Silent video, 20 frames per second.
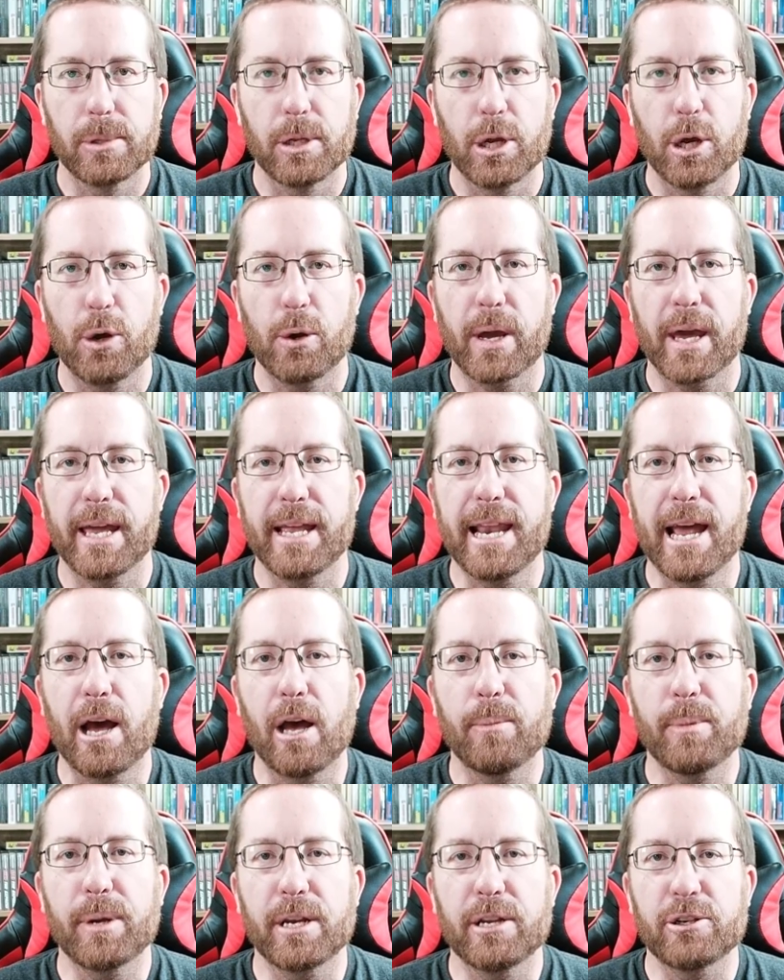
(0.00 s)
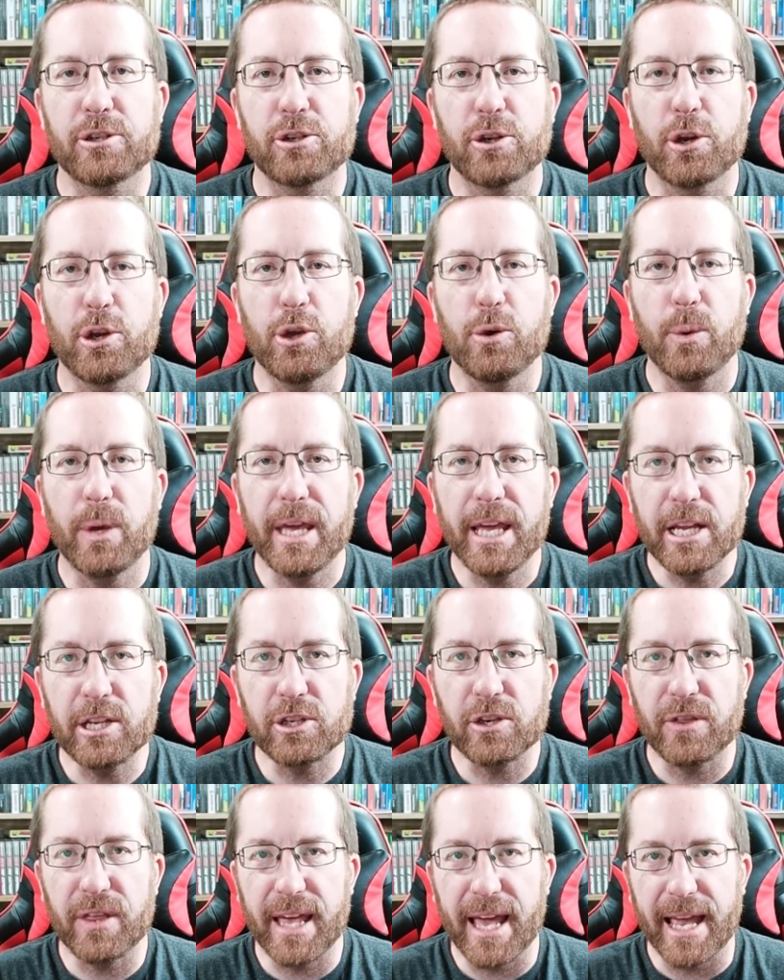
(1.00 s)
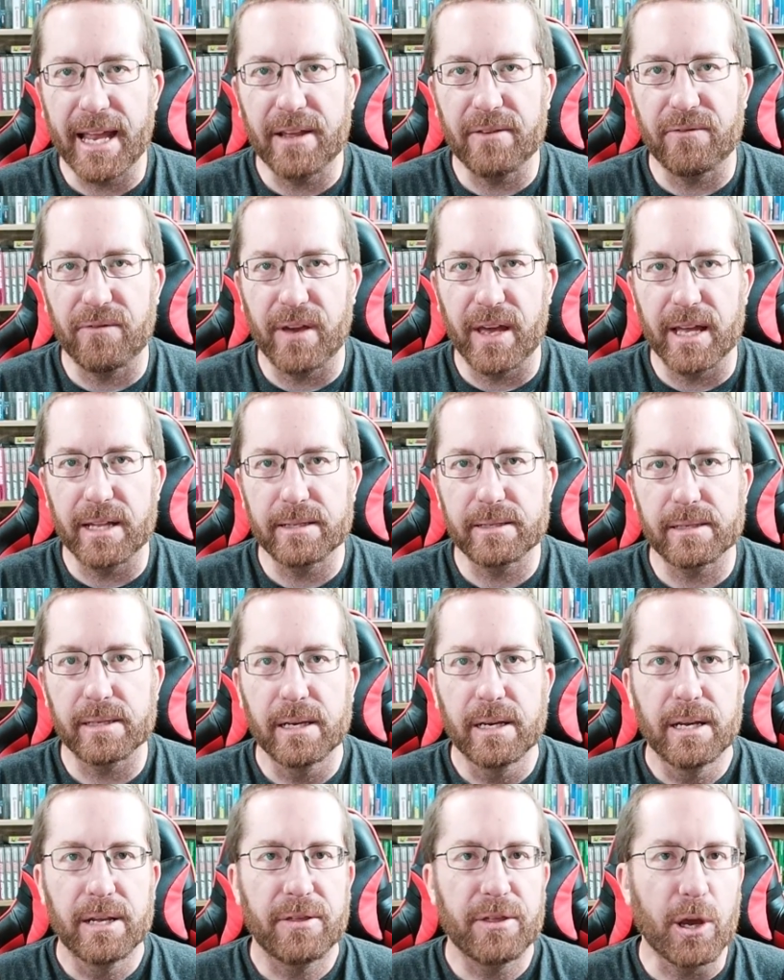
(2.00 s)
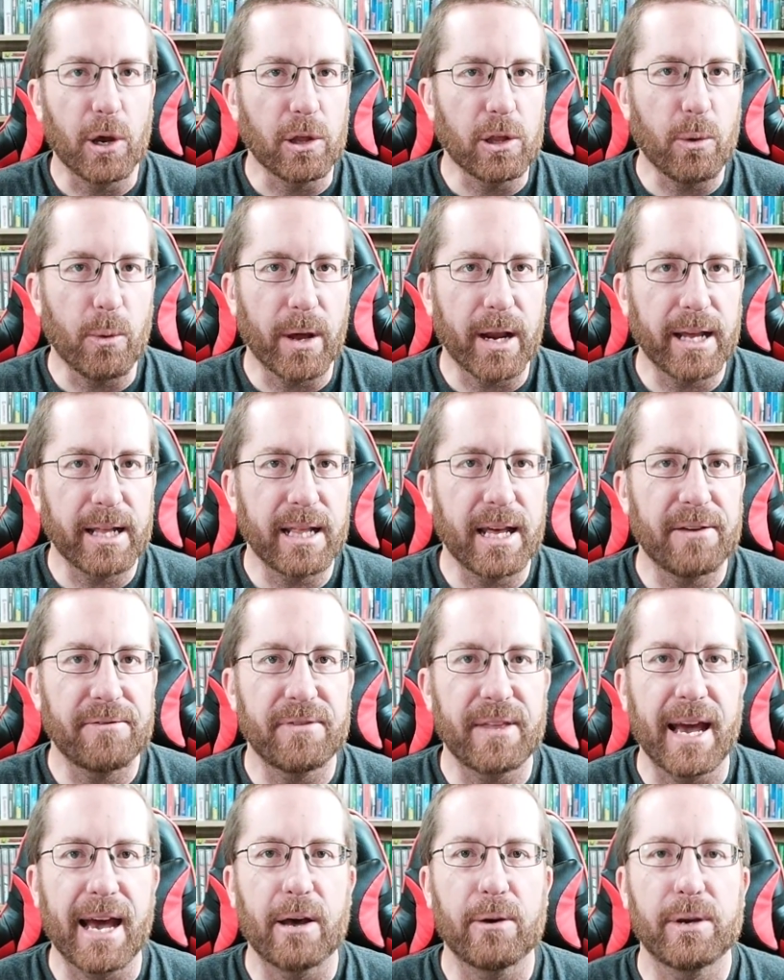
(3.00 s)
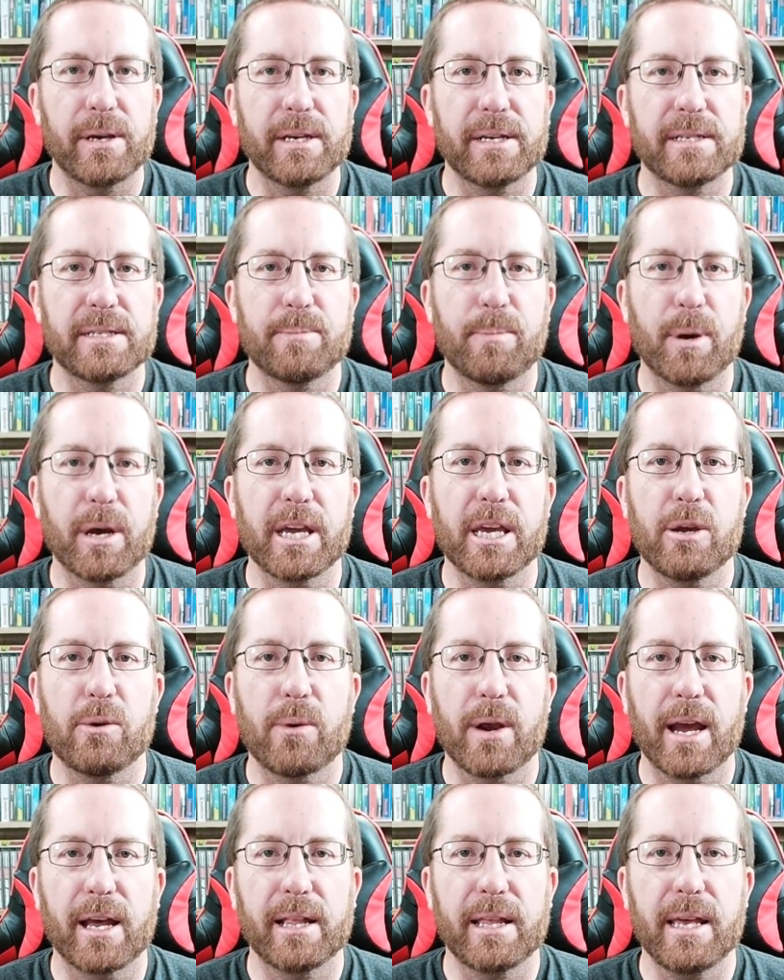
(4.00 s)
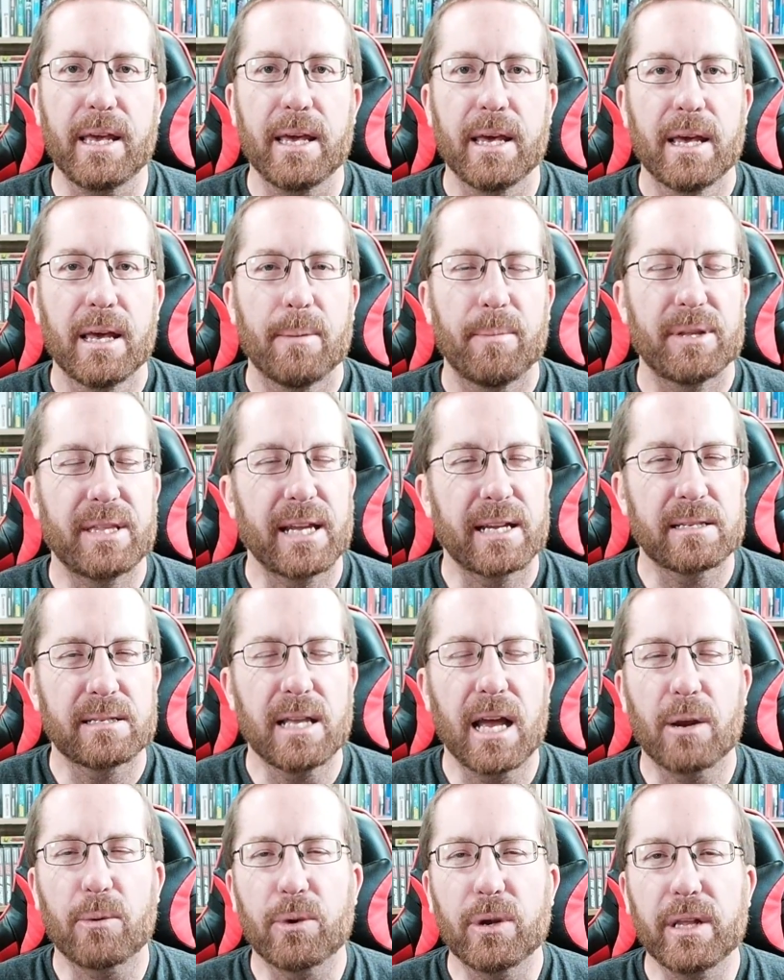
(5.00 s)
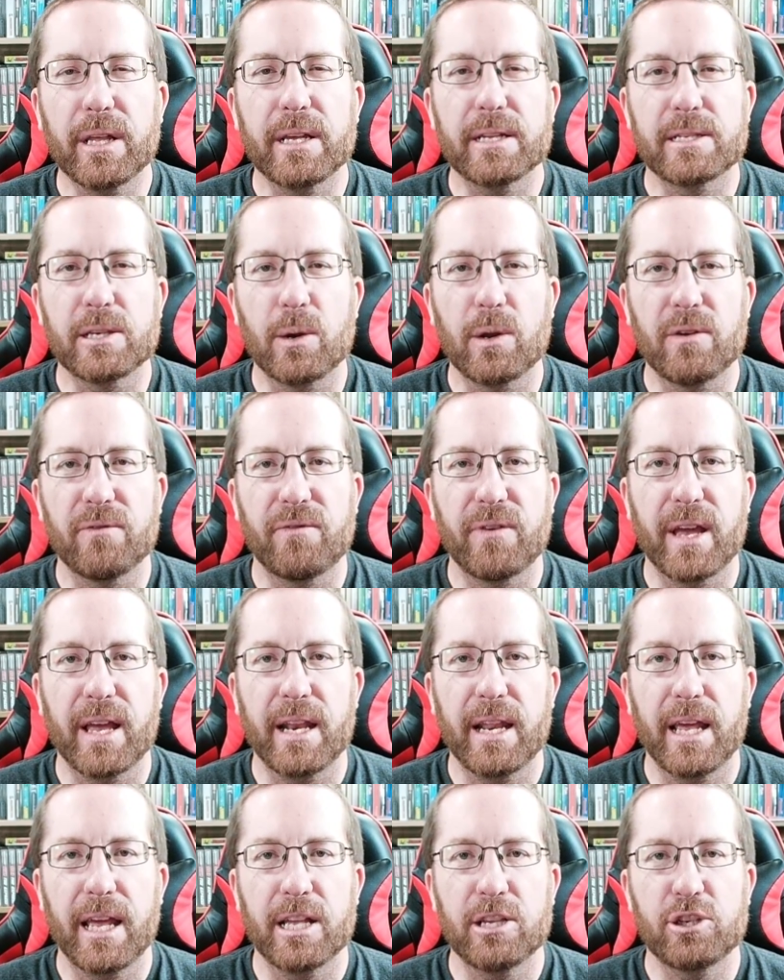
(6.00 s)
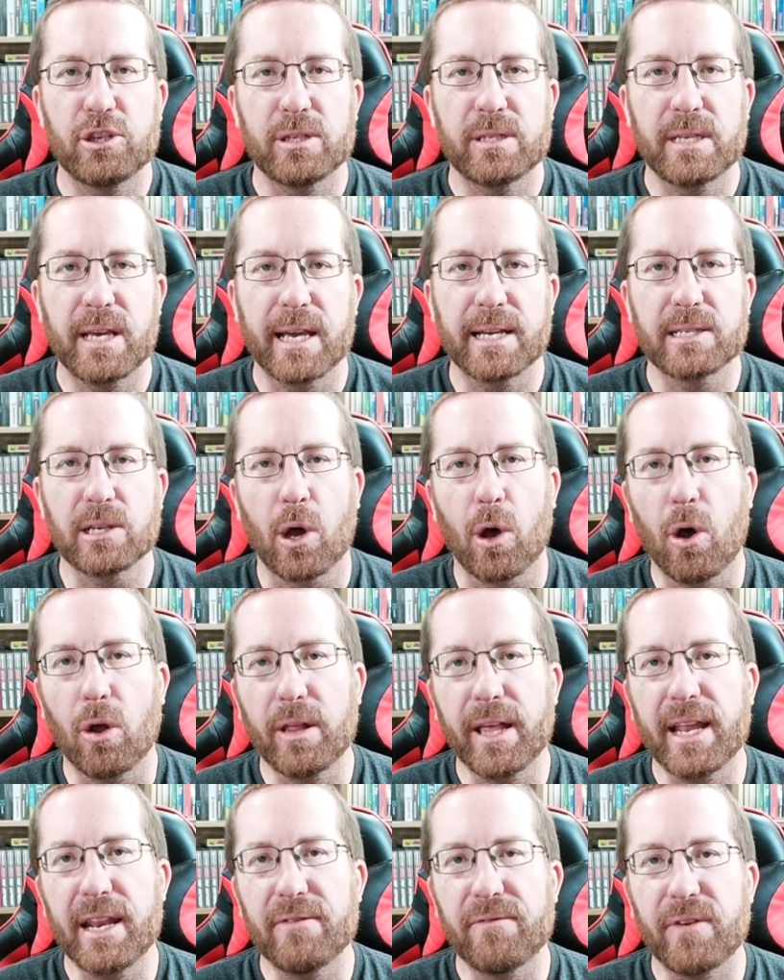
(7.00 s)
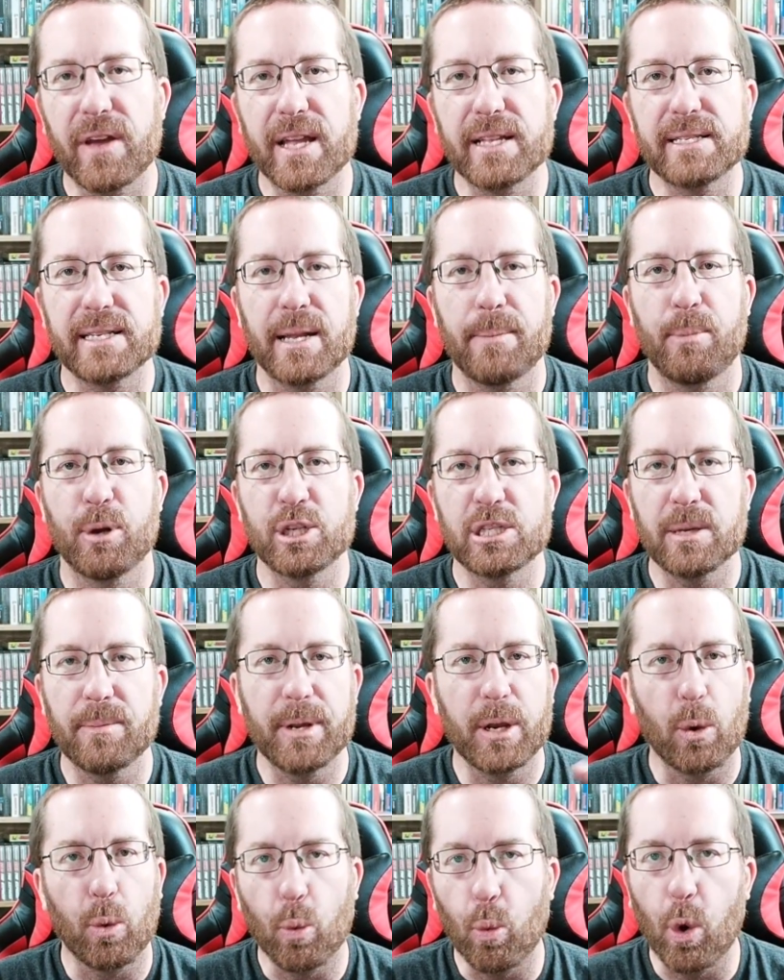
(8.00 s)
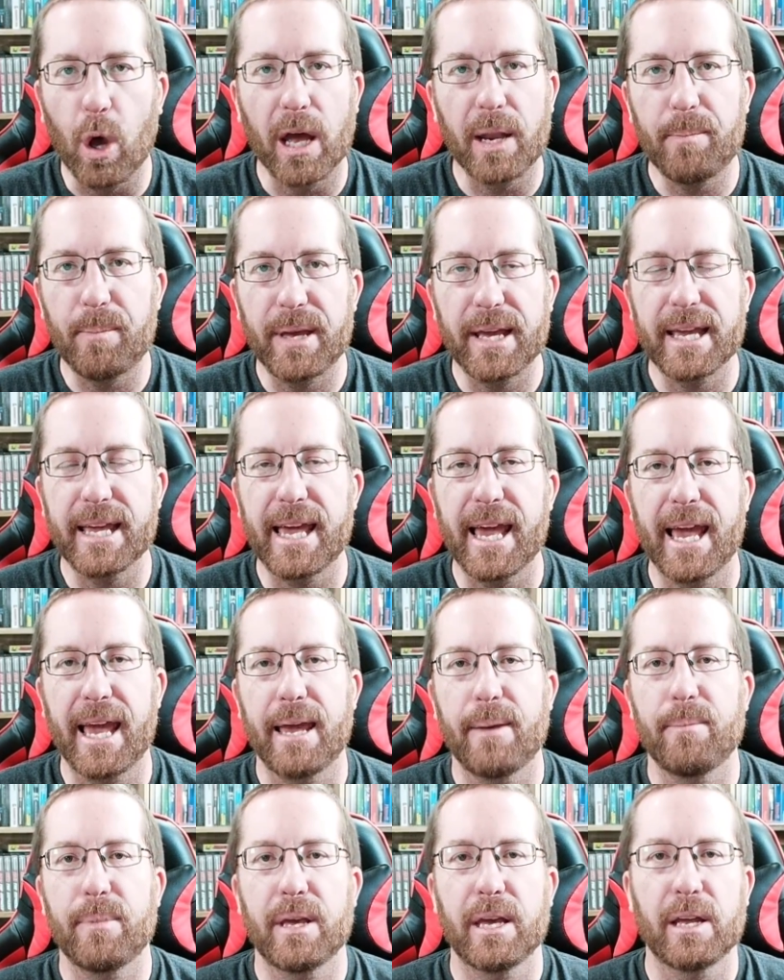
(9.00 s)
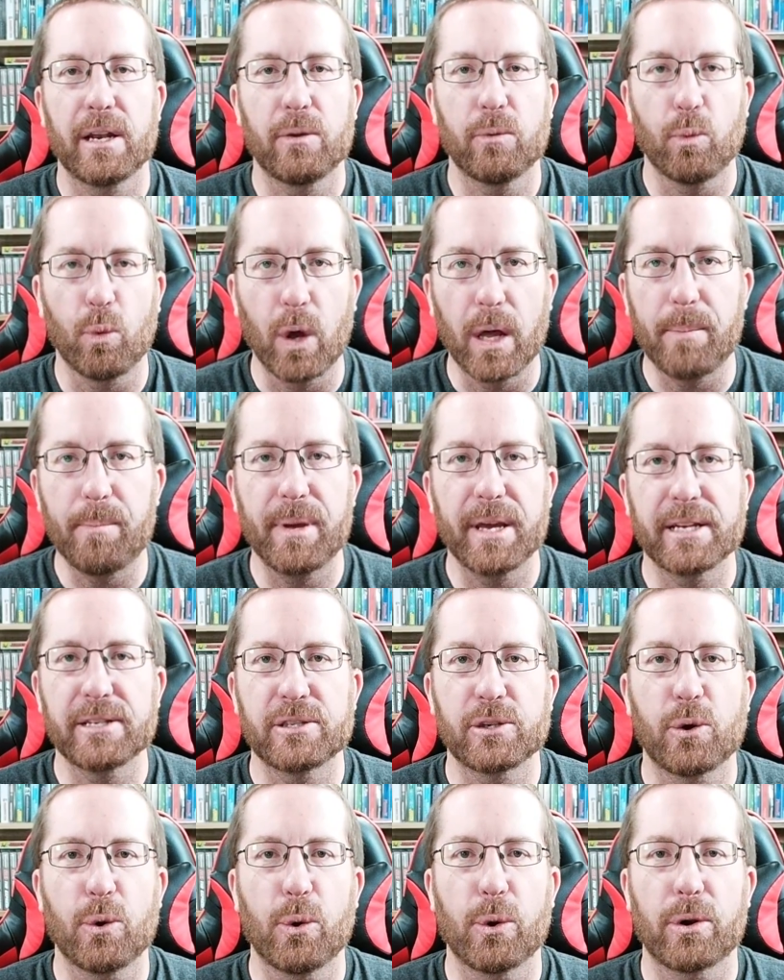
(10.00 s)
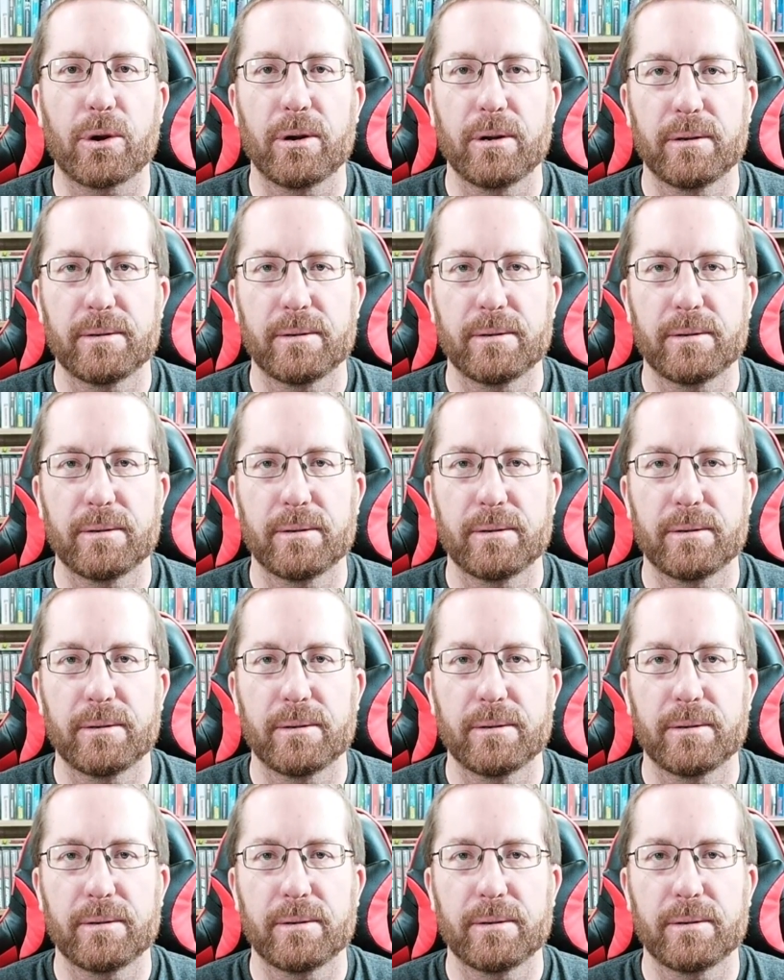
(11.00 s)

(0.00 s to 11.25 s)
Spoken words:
Okay, now I'm going to show you each of the 8 events. The only one I left out is Buggy Rally, but that's not really its own event. It just takes all 8 events and puts them into one big game and one big score.